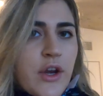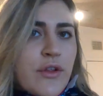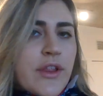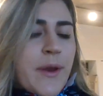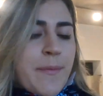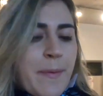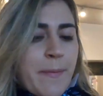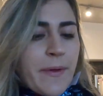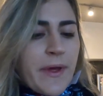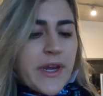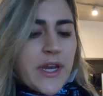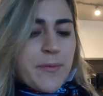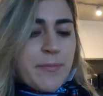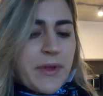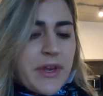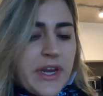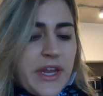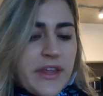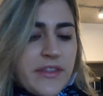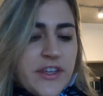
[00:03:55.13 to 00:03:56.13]
I know a lot of people end up
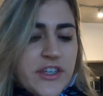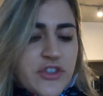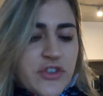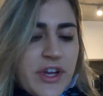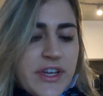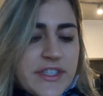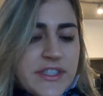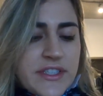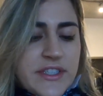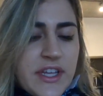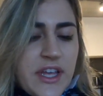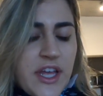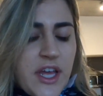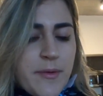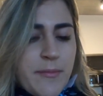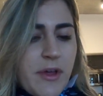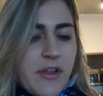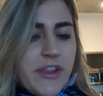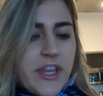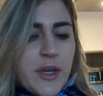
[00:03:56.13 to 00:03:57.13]
getting the dress
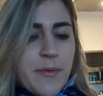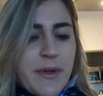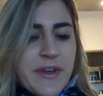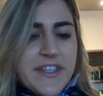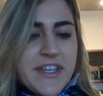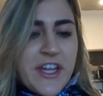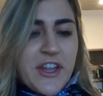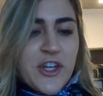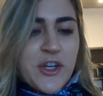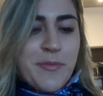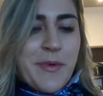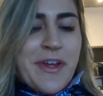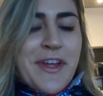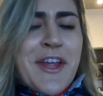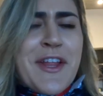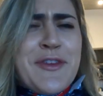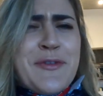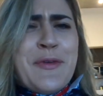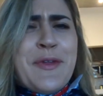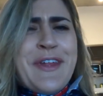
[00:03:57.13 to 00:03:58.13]
a little bit tailored, but
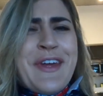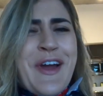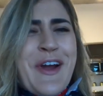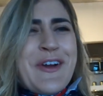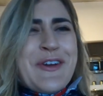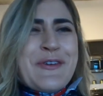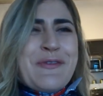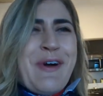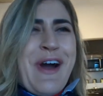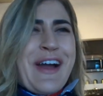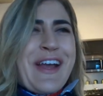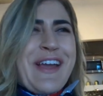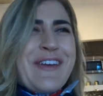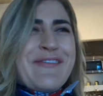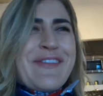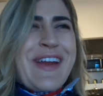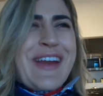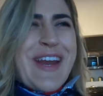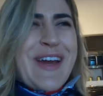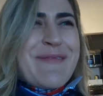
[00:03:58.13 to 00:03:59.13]
it's really hard to walk
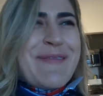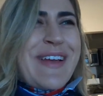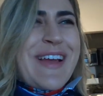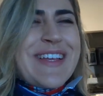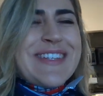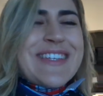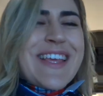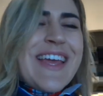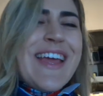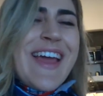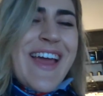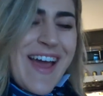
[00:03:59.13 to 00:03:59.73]
in right now because